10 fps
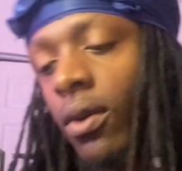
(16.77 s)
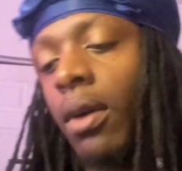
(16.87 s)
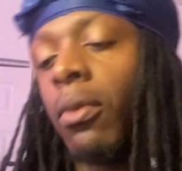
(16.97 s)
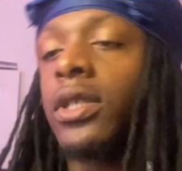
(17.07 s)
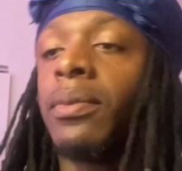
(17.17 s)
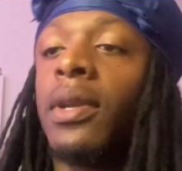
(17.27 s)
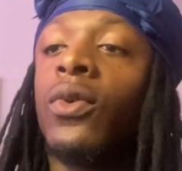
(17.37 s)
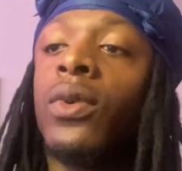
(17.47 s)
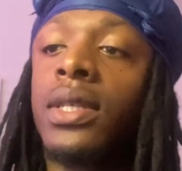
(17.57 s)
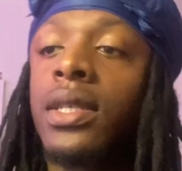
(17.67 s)
I'm going to be
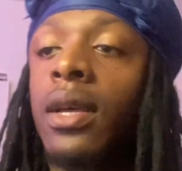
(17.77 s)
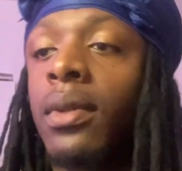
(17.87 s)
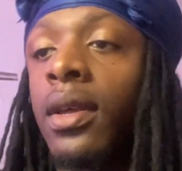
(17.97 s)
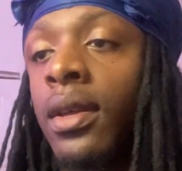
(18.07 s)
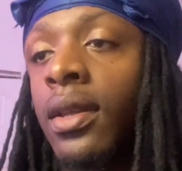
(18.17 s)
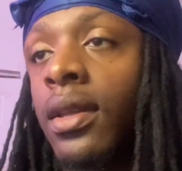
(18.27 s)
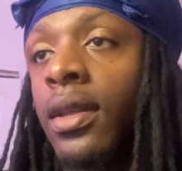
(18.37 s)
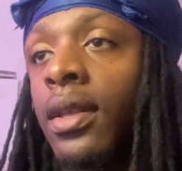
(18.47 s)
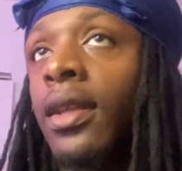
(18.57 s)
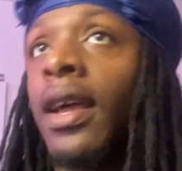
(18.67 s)
doing something
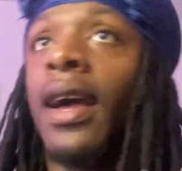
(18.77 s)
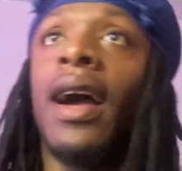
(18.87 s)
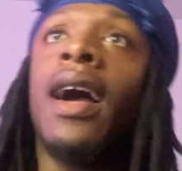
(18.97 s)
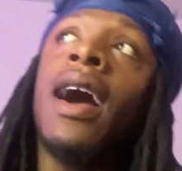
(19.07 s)
that